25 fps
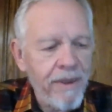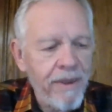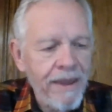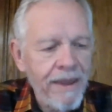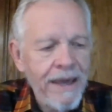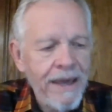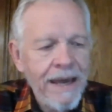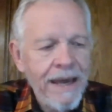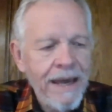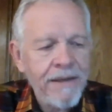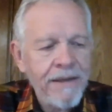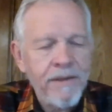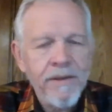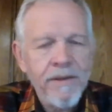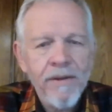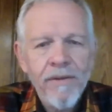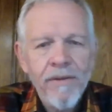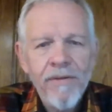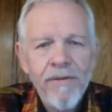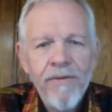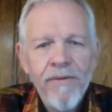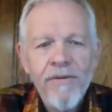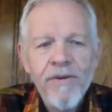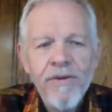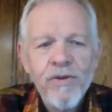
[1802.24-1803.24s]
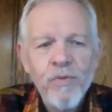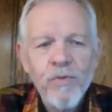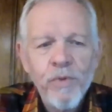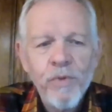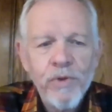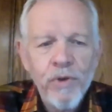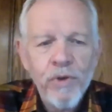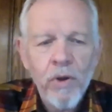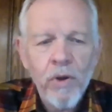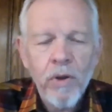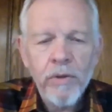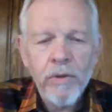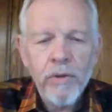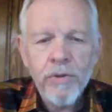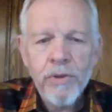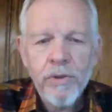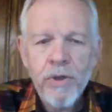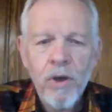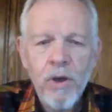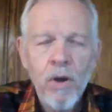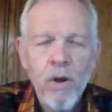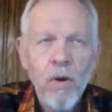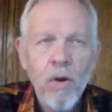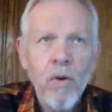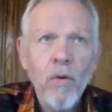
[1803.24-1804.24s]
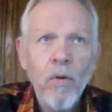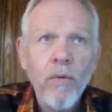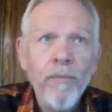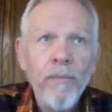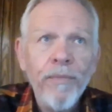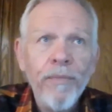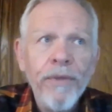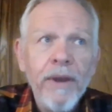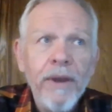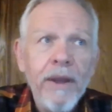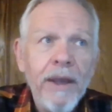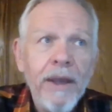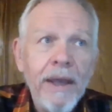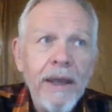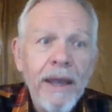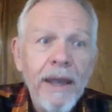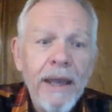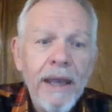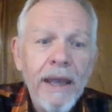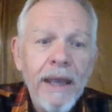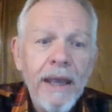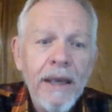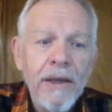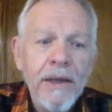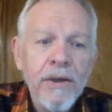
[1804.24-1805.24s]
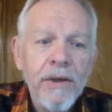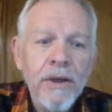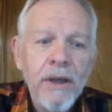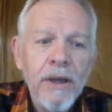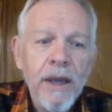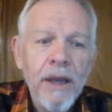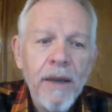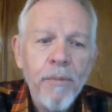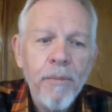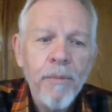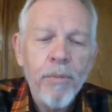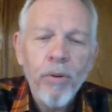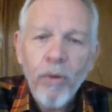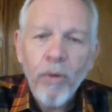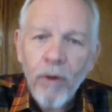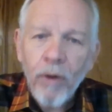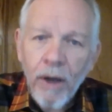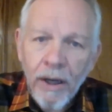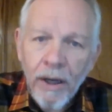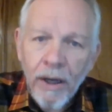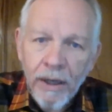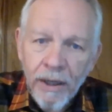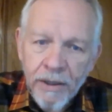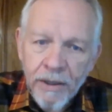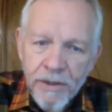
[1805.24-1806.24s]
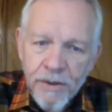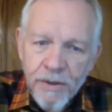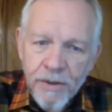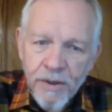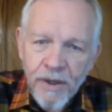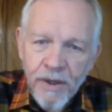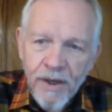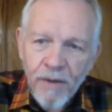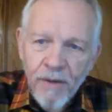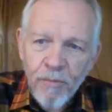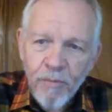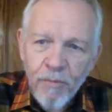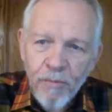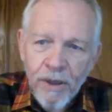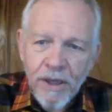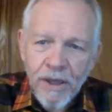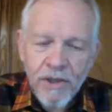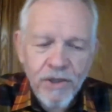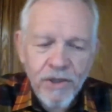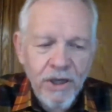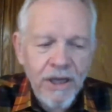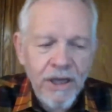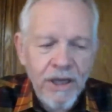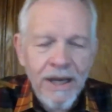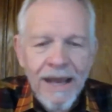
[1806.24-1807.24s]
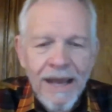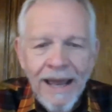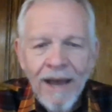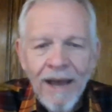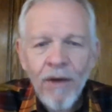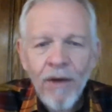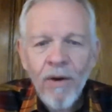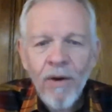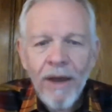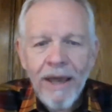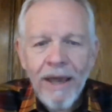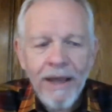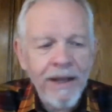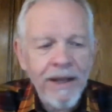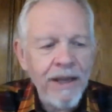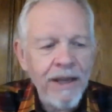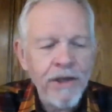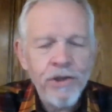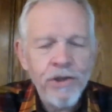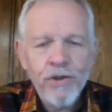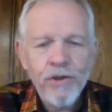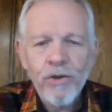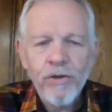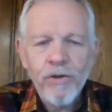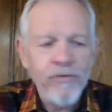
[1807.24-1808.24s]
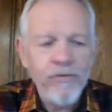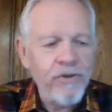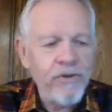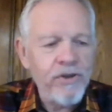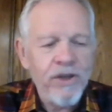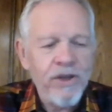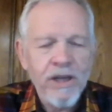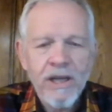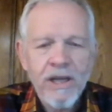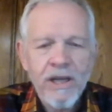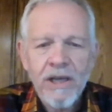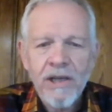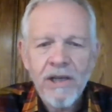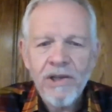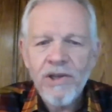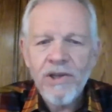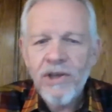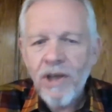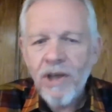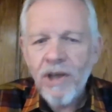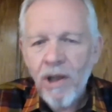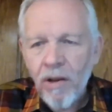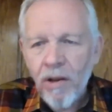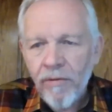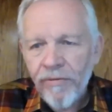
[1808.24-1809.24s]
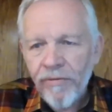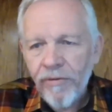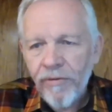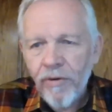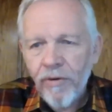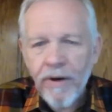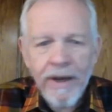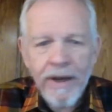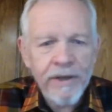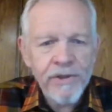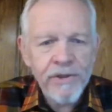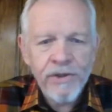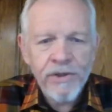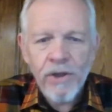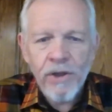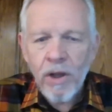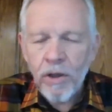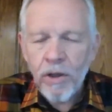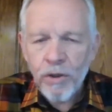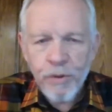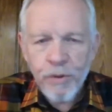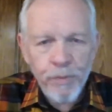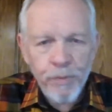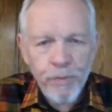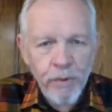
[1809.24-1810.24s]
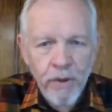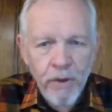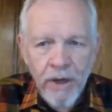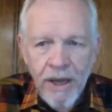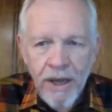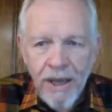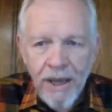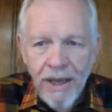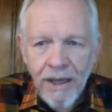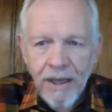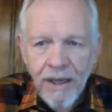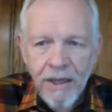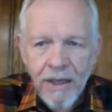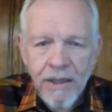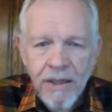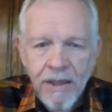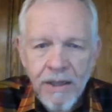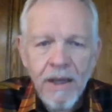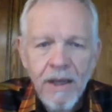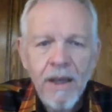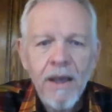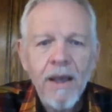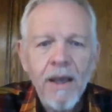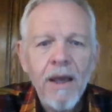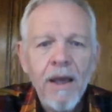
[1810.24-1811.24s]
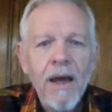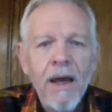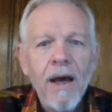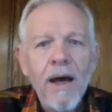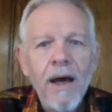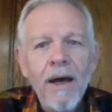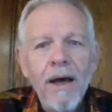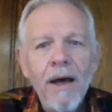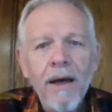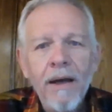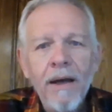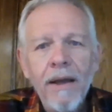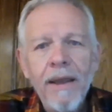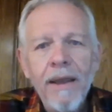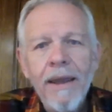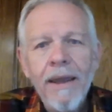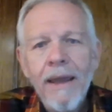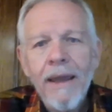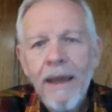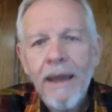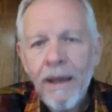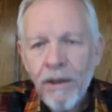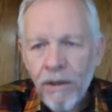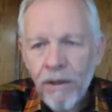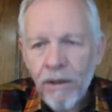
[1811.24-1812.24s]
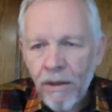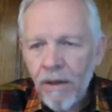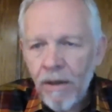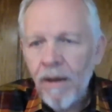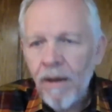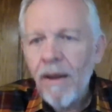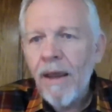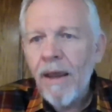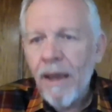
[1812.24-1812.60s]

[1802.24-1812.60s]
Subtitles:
that this was also a product, because he now had a service that he could sell for X dollars per head, and